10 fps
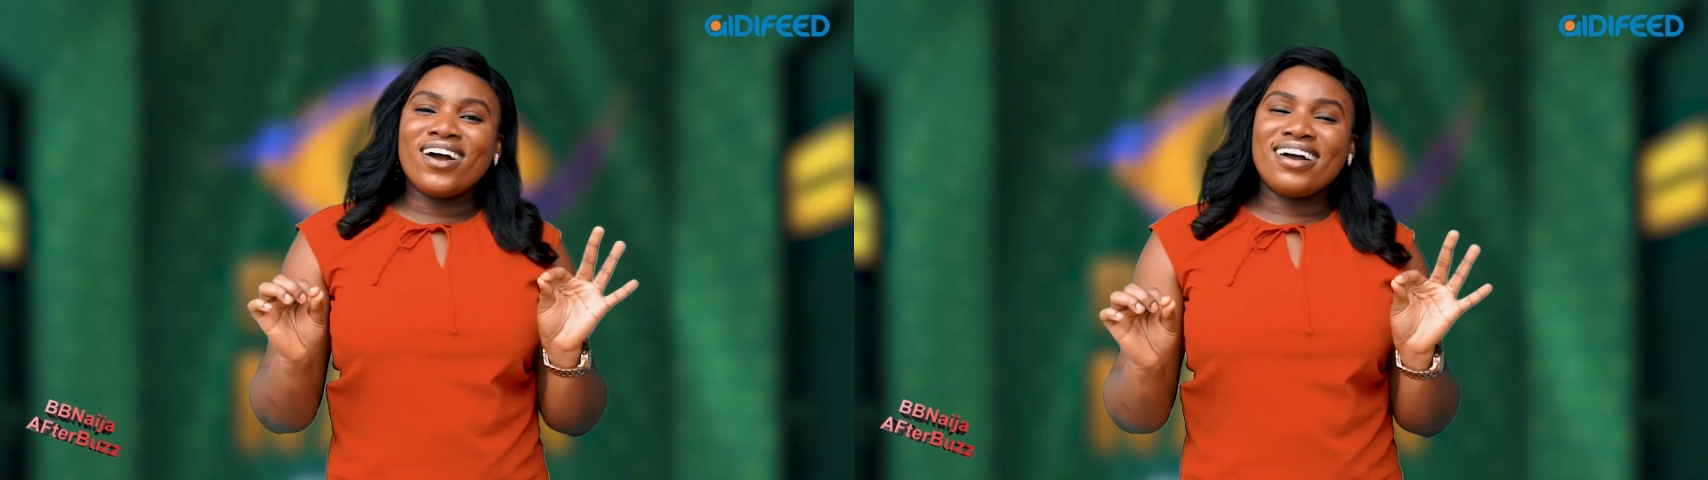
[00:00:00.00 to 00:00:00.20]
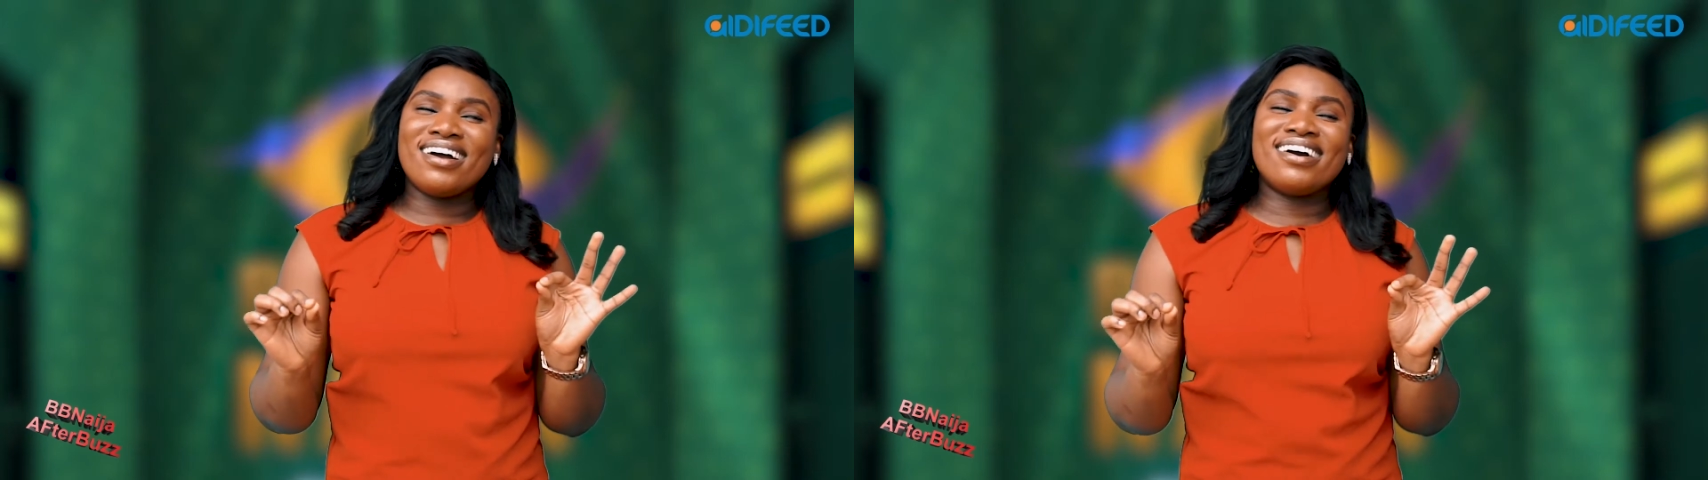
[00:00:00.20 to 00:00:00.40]

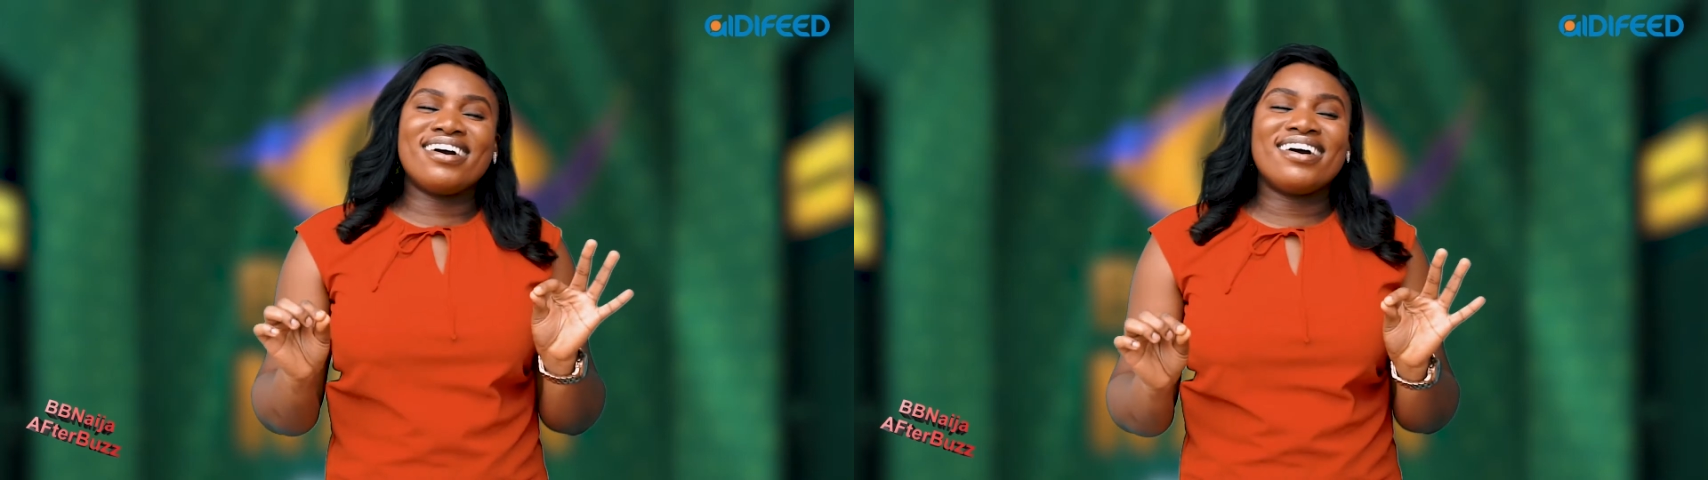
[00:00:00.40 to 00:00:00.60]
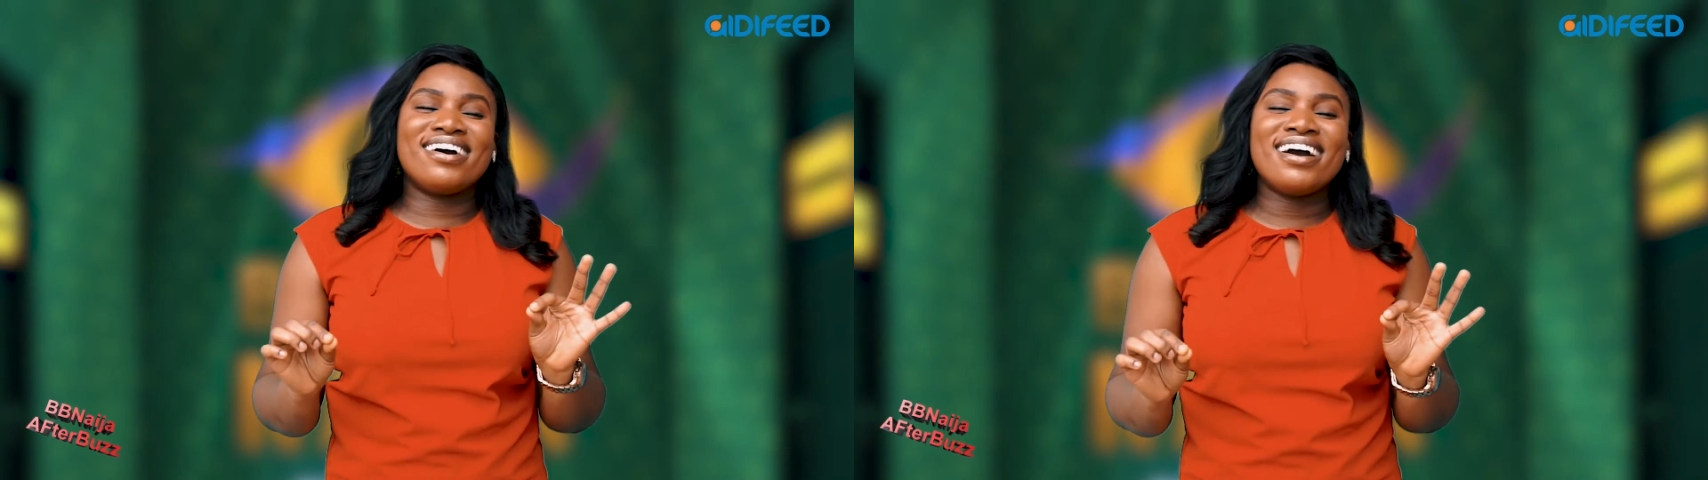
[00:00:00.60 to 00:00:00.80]

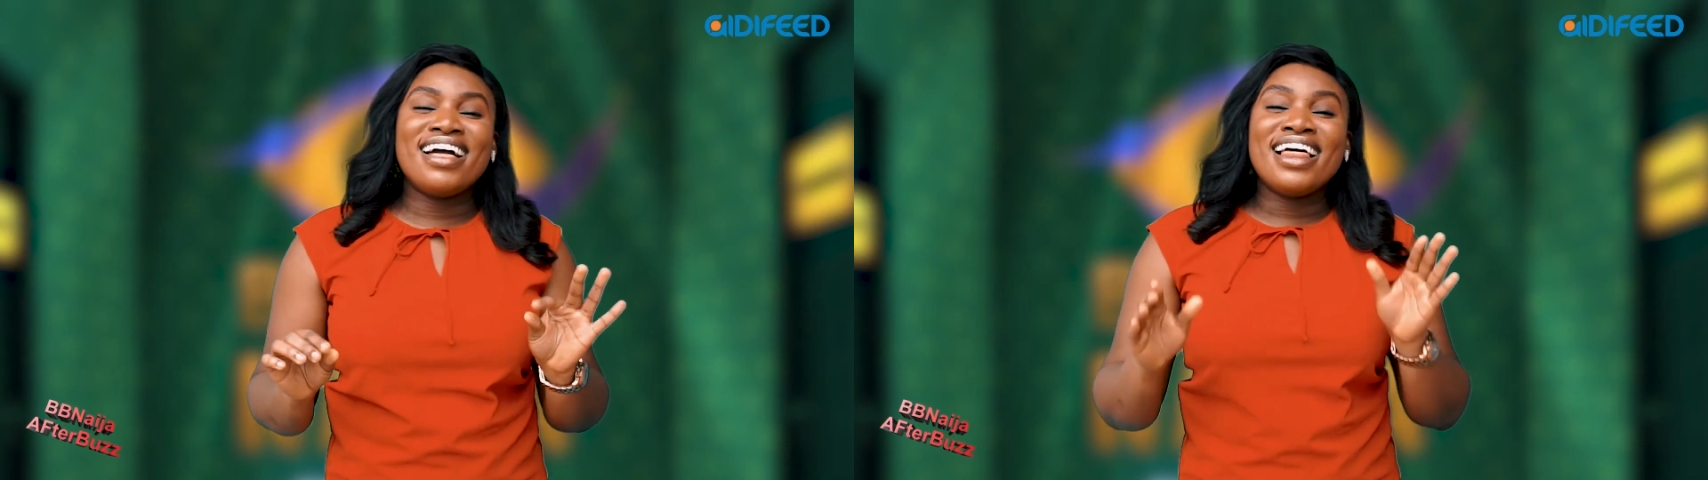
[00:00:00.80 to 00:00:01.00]
ha!